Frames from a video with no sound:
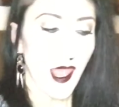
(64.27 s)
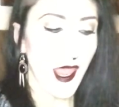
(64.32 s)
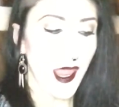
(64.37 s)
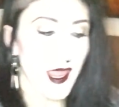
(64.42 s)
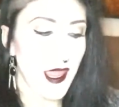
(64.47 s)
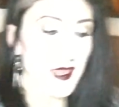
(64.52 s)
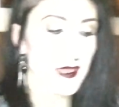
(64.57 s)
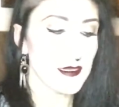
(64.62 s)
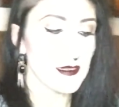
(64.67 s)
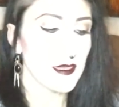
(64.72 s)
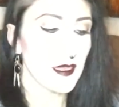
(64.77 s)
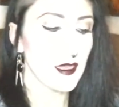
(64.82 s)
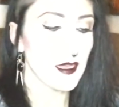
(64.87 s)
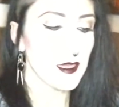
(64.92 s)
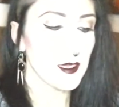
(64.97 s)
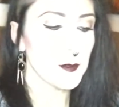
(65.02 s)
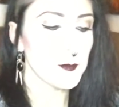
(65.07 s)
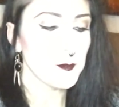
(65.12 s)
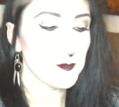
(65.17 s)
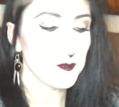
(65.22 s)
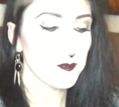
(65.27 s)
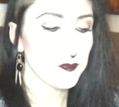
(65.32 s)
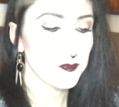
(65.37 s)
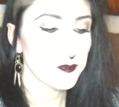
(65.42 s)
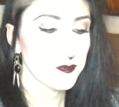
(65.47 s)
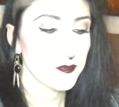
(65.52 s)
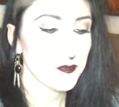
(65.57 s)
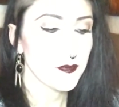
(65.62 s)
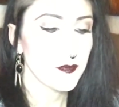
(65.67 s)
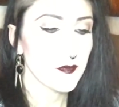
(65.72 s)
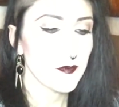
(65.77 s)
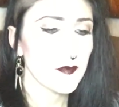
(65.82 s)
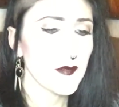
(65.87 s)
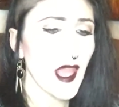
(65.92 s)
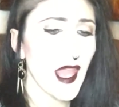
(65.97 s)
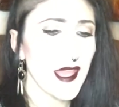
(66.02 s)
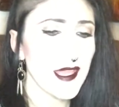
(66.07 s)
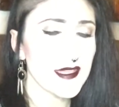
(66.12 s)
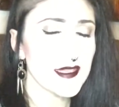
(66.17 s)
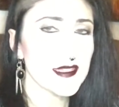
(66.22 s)
And um,
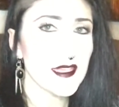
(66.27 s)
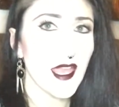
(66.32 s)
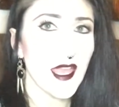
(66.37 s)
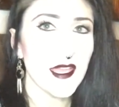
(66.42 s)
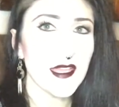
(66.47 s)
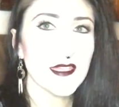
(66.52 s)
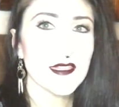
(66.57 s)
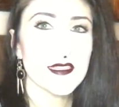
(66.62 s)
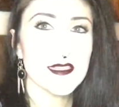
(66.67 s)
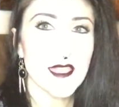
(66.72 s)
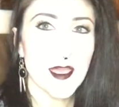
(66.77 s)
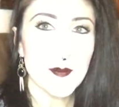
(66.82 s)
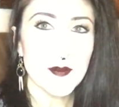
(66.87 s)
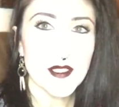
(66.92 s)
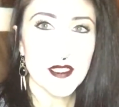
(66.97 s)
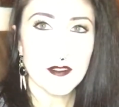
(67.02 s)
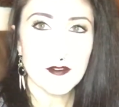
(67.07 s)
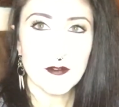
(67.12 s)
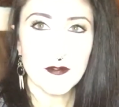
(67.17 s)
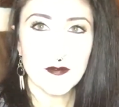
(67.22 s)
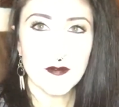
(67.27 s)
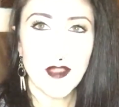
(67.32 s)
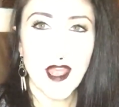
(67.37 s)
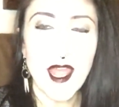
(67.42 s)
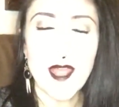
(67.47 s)
I, I accepted.